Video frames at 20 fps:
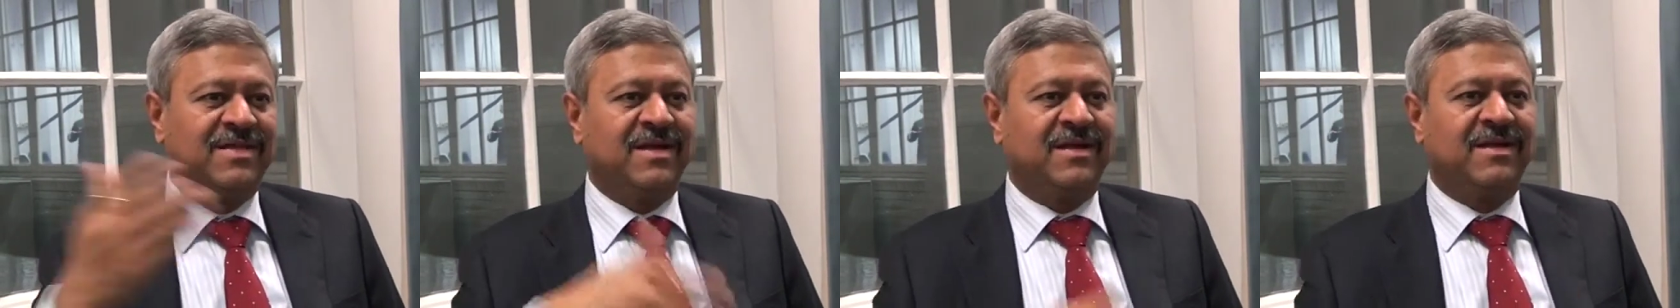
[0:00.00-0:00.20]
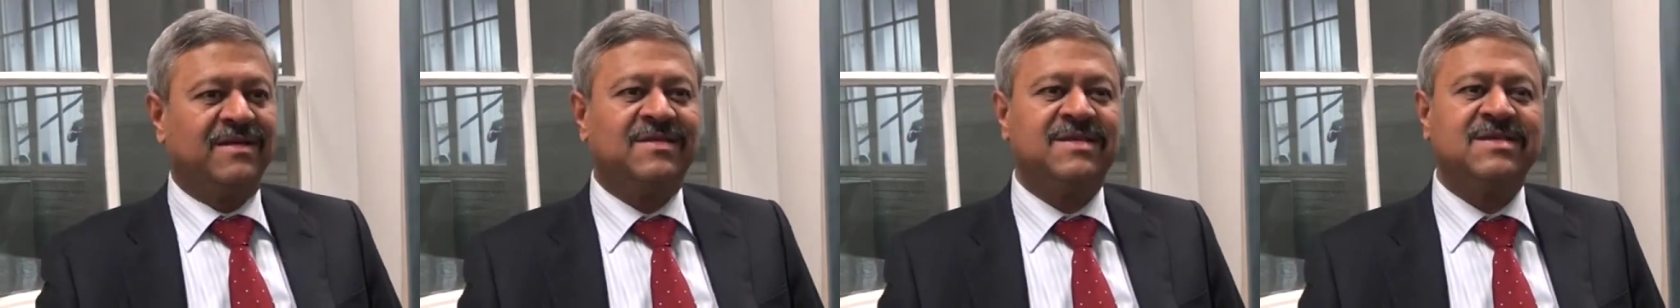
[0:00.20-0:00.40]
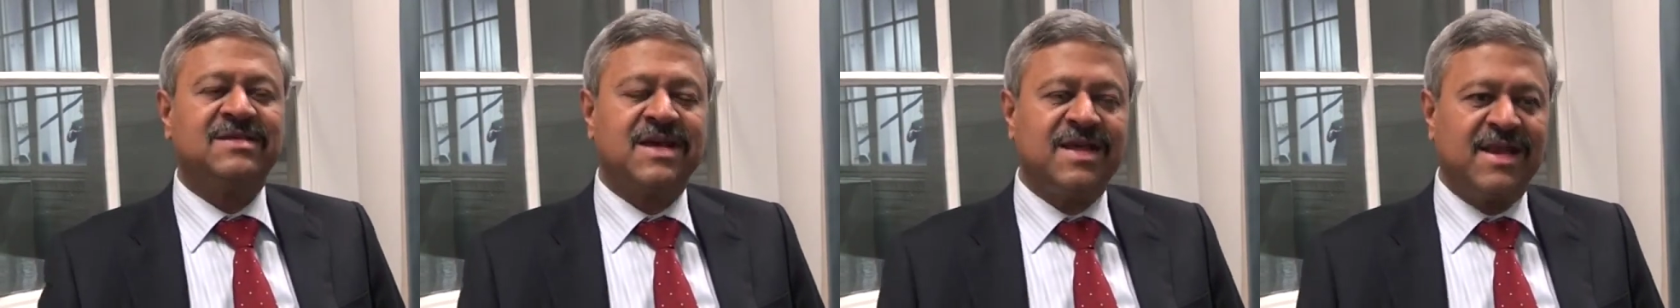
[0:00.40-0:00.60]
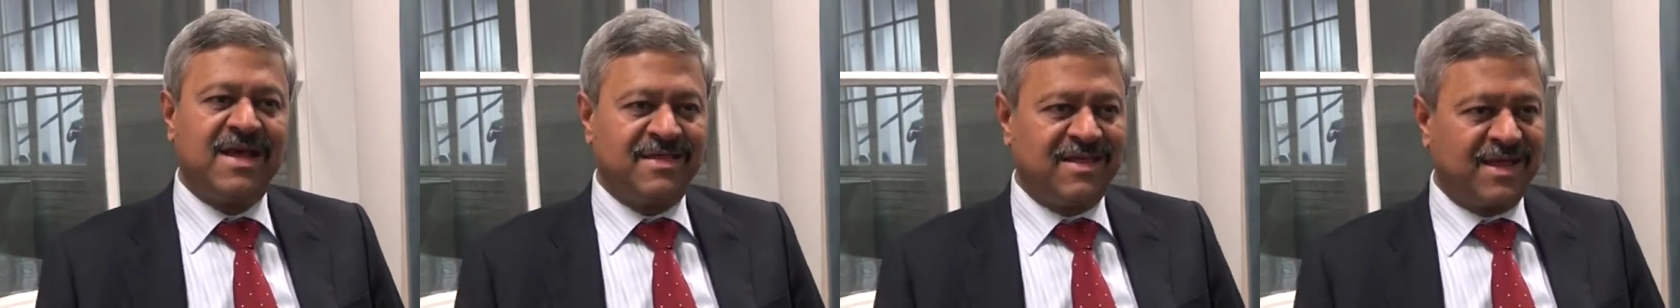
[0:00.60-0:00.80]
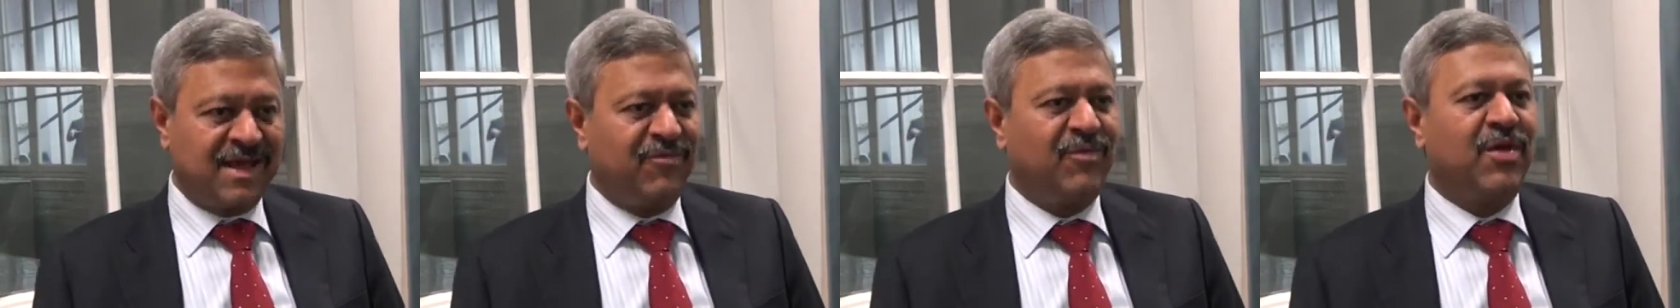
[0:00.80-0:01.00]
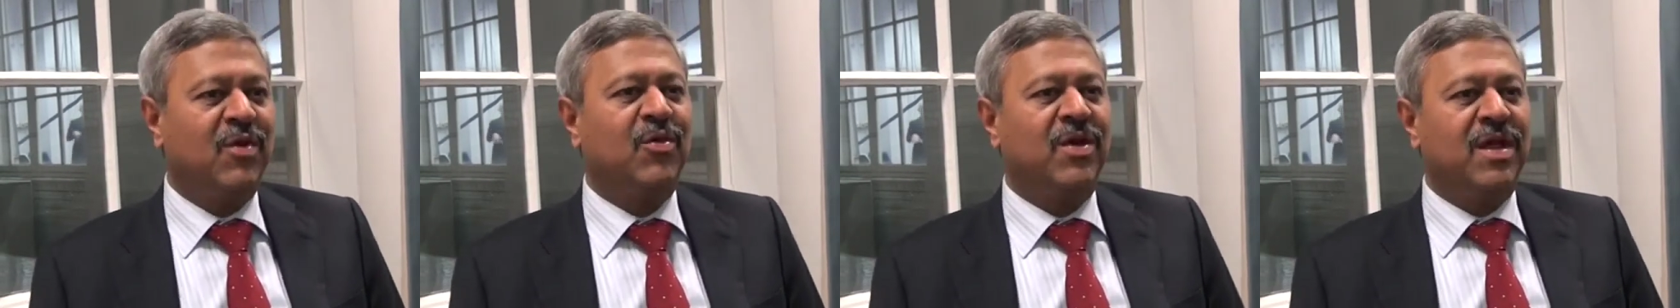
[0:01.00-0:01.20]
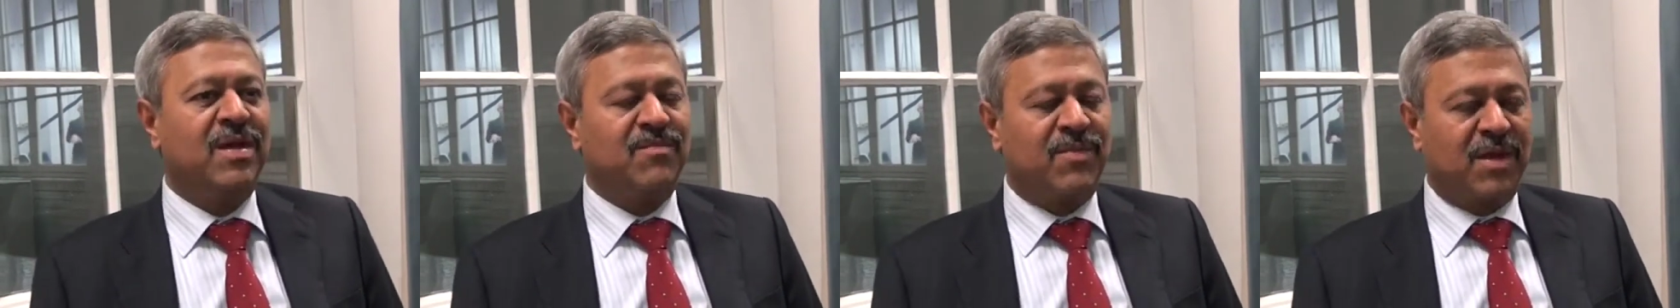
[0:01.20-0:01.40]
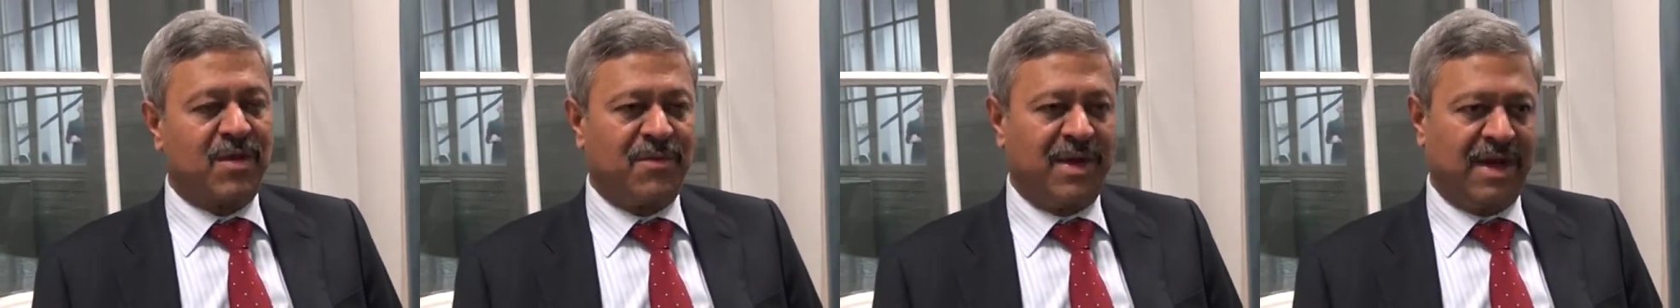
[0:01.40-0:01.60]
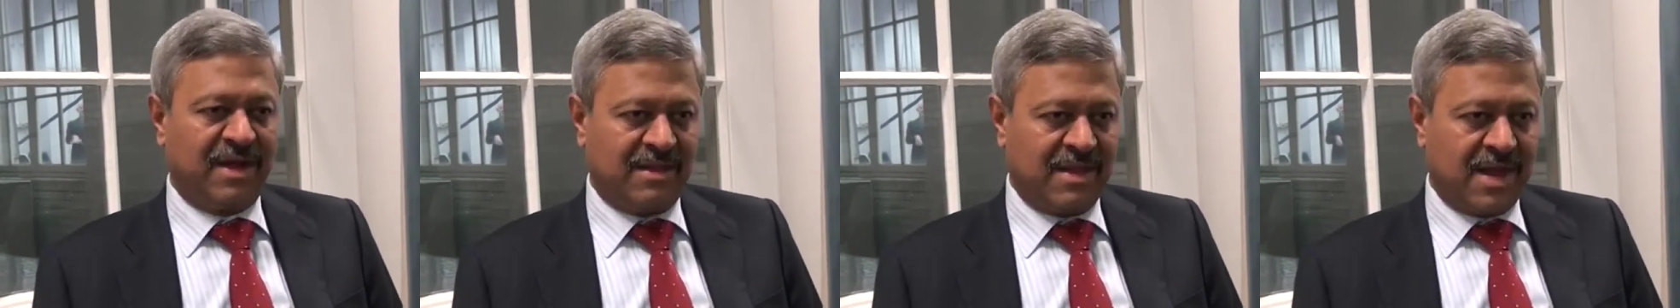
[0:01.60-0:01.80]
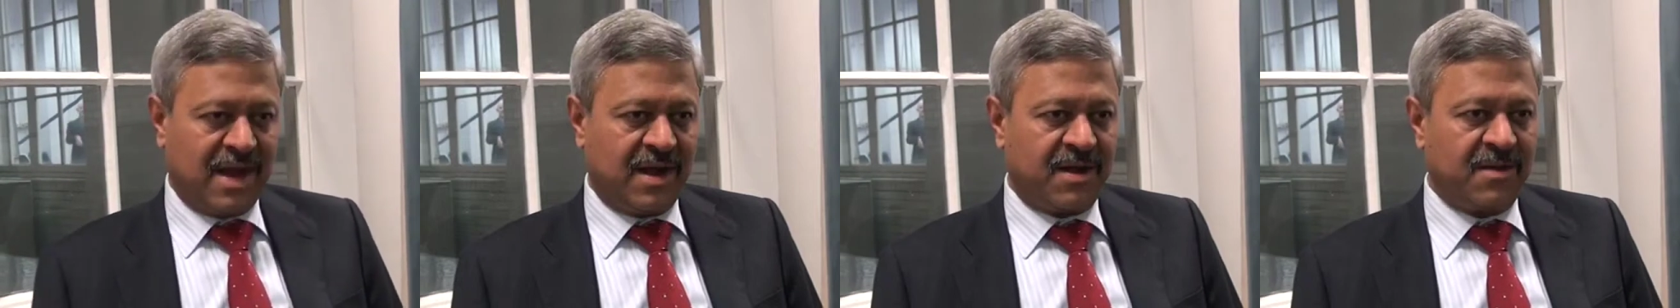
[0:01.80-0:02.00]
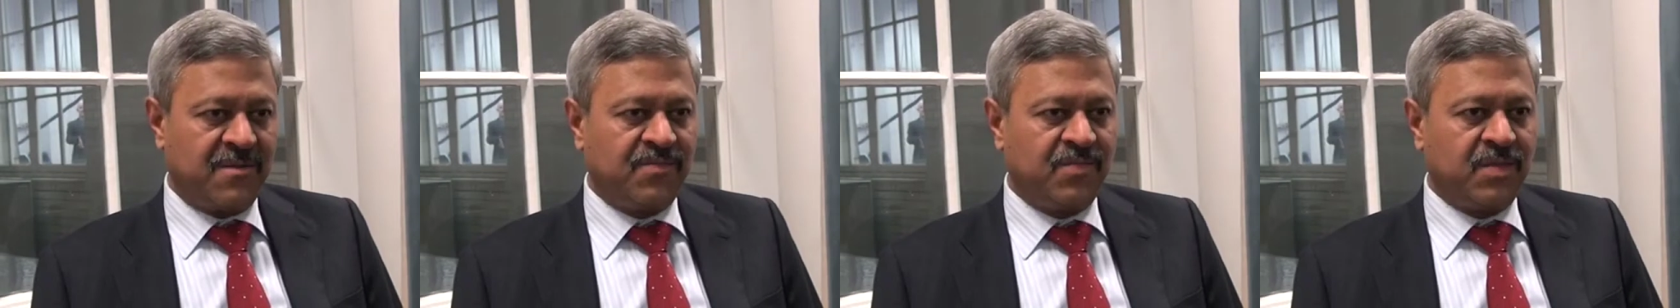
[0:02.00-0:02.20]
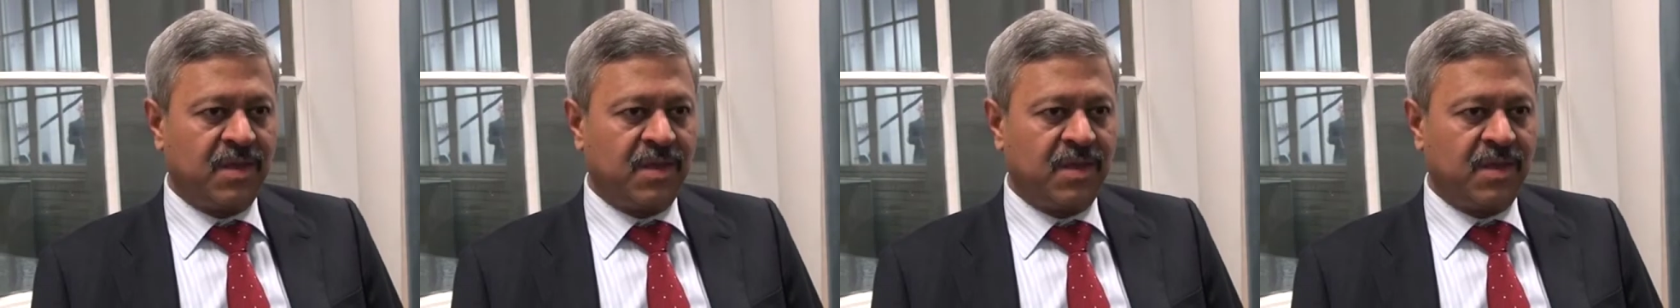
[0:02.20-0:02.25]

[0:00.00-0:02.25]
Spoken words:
the decision and then we would implement that.